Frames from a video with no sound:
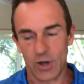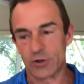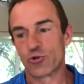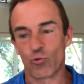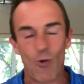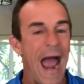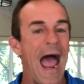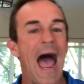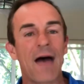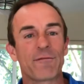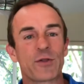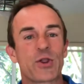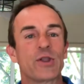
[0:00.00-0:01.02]

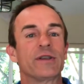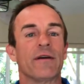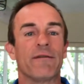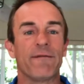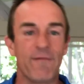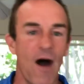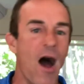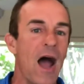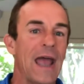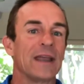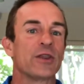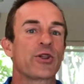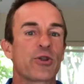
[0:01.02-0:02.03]
drafts
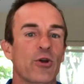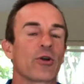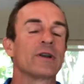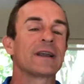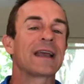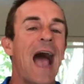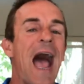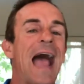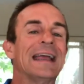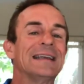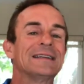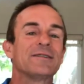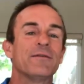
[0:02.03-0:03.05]
define certain
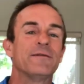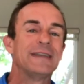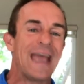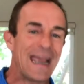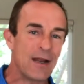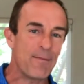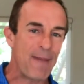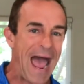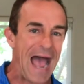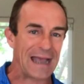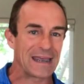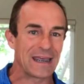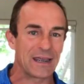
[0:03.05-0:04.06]
kinds of data
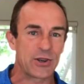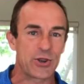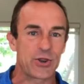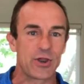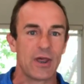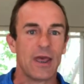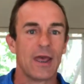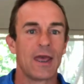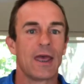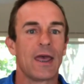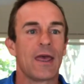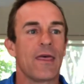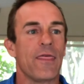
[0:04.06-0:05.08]
packets
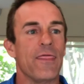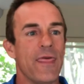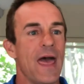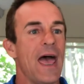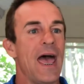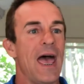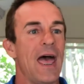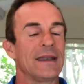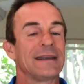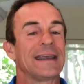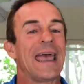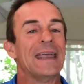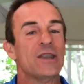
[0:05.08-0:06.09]
that
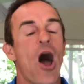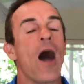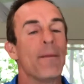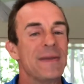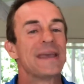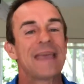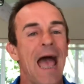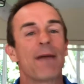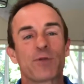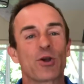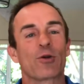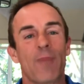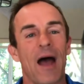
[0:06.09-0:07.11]
cannot be
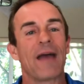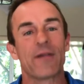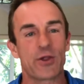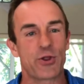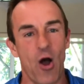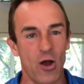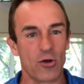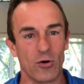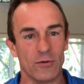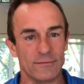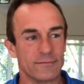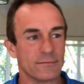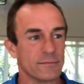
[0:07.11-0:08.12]
captured by this dongle.
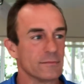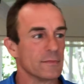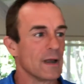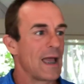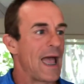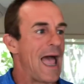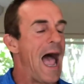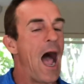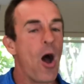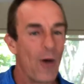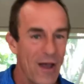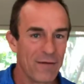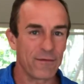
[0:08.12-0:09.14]

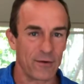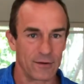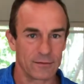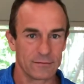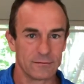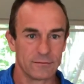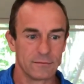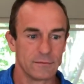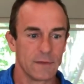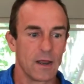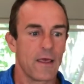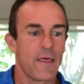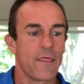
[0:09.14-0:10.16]
However,
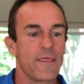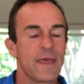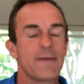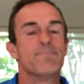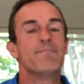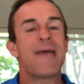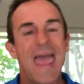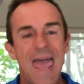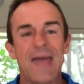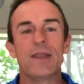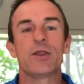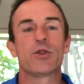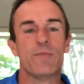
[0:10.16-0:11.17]
the
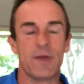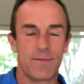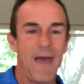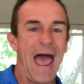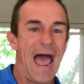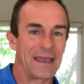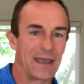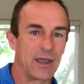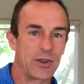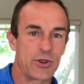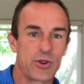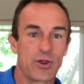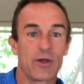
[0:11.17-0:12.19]
management
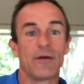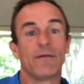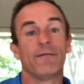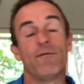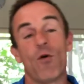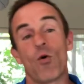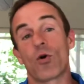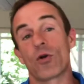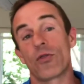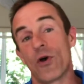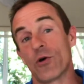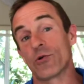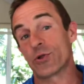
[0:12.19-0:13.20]
packets for
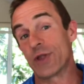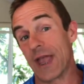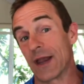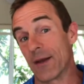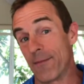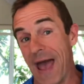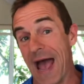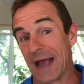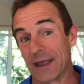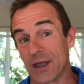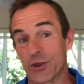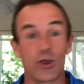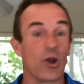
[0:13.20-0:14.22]
those data
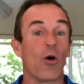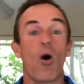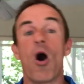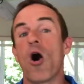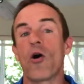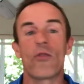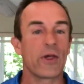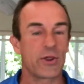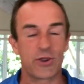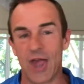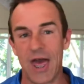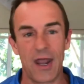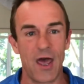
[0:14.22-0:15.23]
packets, all the
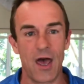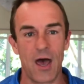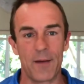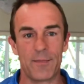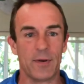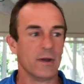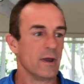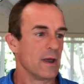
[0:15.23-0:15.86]
setup,